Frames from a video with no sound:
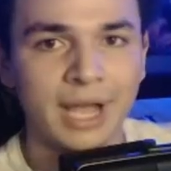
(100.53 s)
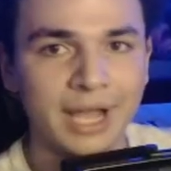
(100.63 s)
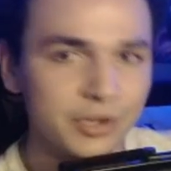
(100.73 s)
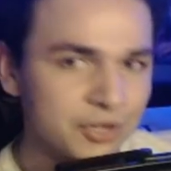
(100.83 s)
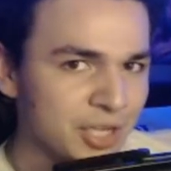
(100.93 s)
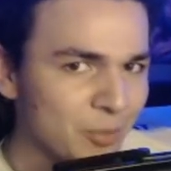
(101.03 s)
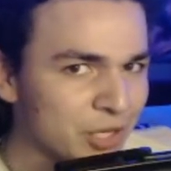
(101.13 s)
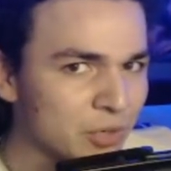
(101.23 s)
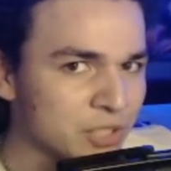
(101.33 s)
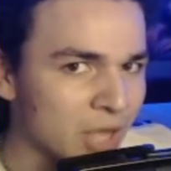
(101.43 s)
And usually when
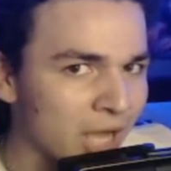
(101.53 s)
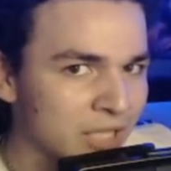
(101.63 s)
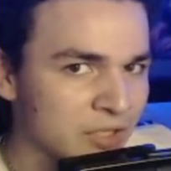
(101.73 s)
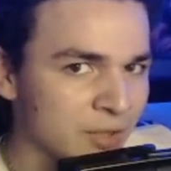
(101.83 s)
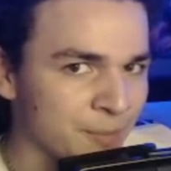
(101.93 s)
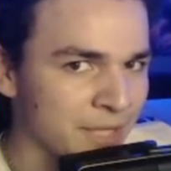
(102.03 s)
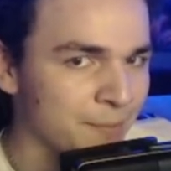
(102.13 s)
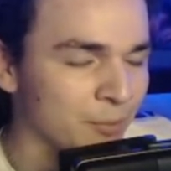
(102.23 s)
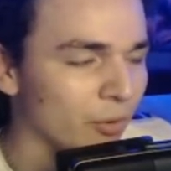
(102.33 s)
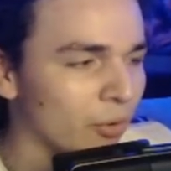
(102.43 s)
you talk to the
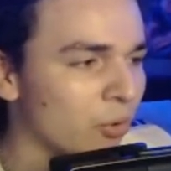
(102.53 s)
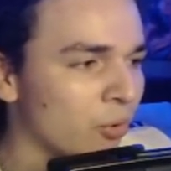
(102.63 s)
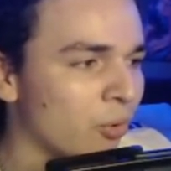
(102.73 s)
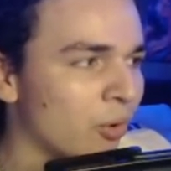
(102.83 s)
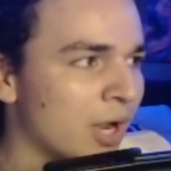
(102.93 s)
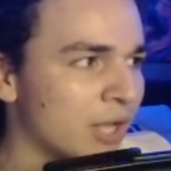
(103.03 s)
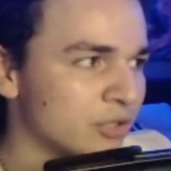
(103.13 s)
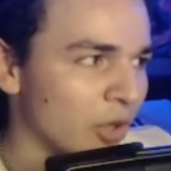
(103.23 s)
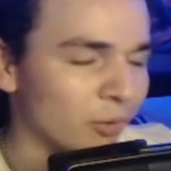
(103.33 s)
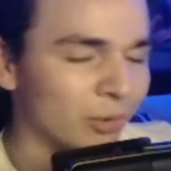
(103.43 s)
people who
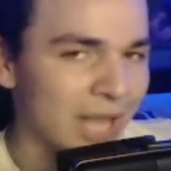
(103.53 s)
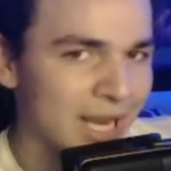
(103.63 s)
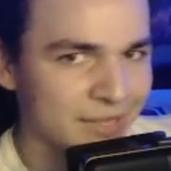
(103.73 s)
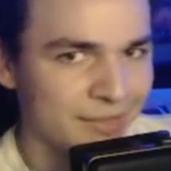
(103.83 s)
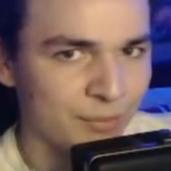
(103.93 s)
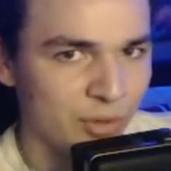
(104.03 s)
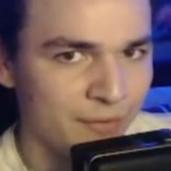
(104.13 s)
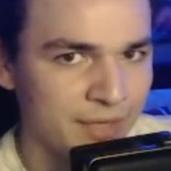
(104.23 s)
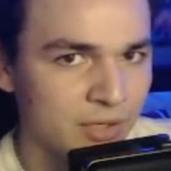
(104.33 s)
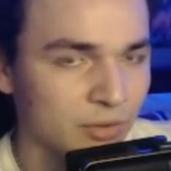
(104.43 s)
don't like the
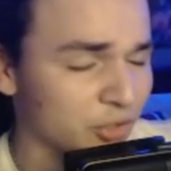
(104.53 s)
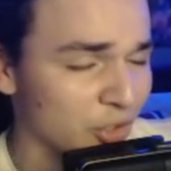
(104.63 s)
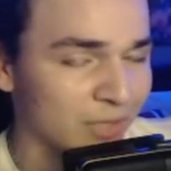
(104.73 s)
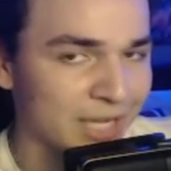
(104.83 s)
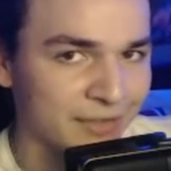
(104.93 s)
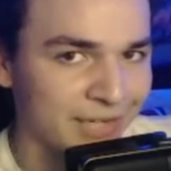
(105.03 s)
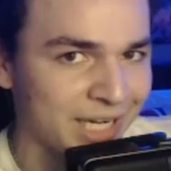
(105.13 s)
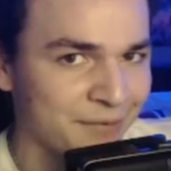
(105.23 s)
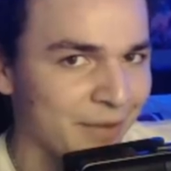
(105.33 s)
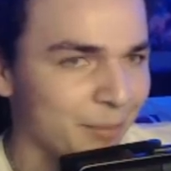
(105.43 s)
movie, don't like the
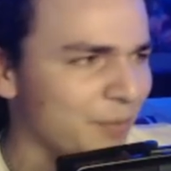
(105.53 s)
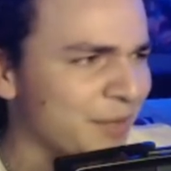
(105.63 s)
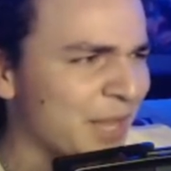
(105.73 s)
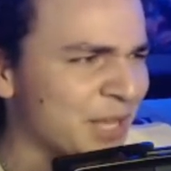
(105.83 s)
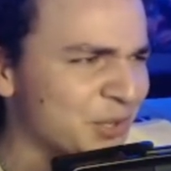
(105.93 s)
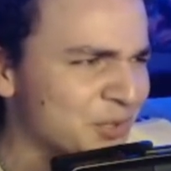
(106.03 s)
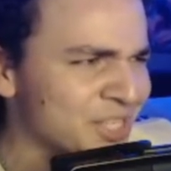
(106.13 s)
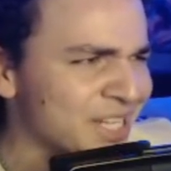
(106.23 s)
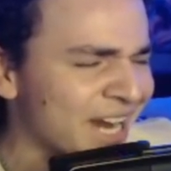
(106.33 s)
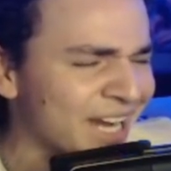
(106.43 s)
95 movie, they
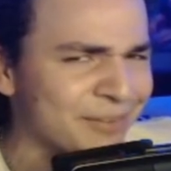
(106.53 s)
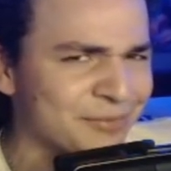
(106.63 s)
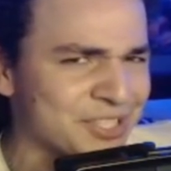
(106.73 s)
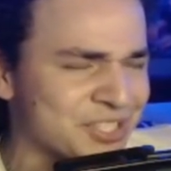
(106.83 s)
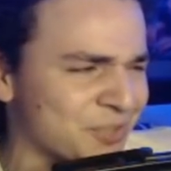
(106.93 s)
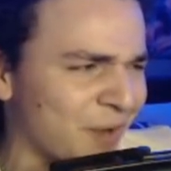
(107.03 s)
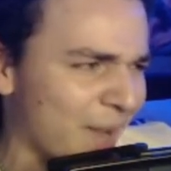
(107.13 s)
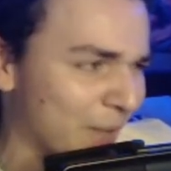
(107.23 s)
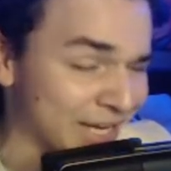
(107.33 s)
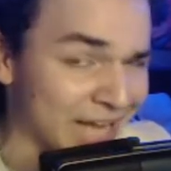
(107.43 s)
usually kind of
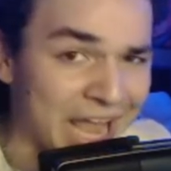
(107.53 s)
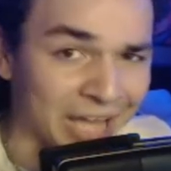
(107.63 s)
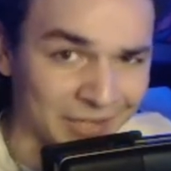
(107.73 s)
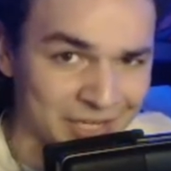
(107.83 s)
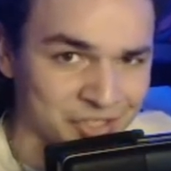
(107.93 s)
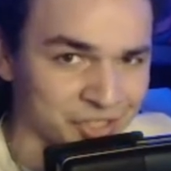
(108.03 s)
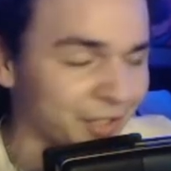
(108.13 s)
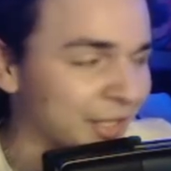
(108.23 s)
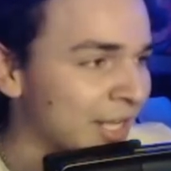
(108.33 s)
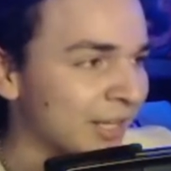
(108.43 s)
describe annihilation.